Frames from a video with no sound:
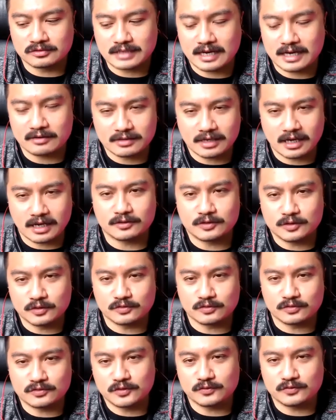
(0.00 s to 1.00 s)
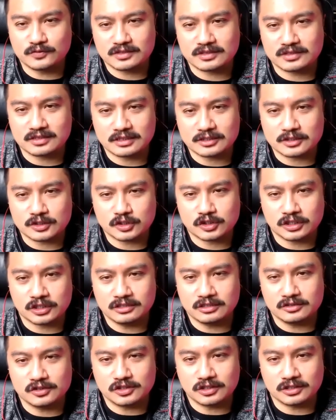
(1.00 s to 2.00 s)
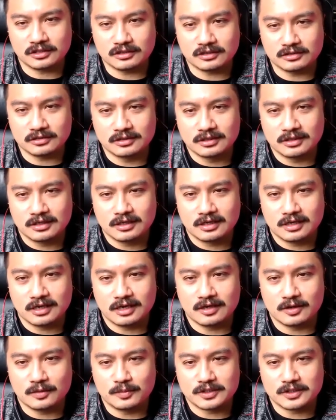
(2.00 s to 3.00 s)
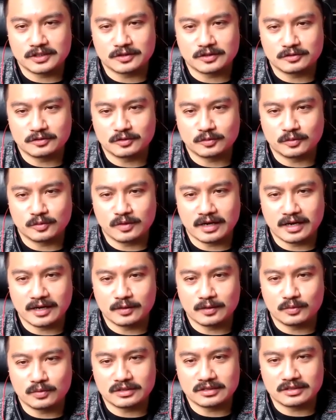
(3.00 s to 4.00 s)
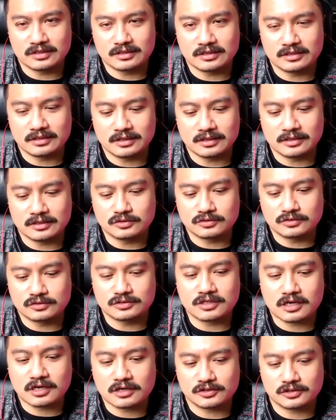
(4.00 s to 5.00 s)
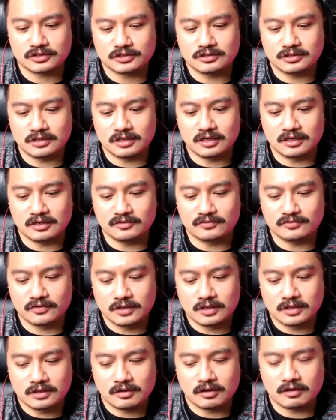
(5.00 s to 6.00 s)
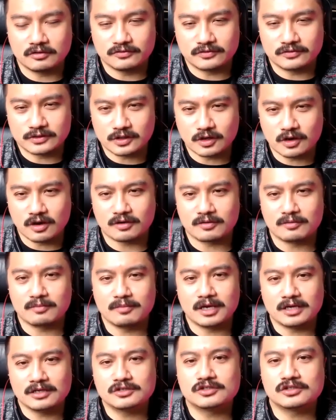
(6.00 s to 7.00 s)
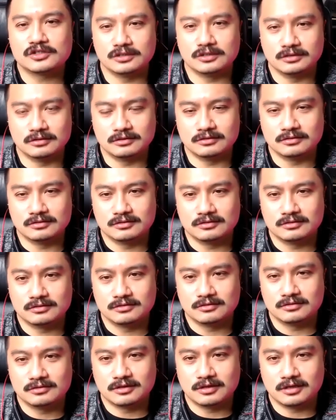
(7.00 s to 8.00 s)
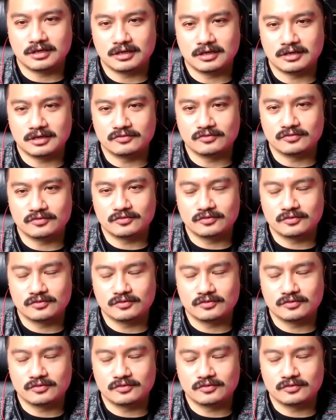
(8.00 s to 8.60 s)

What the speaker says: How do you feel that that's changing in a particular way with the introduction of all this automation of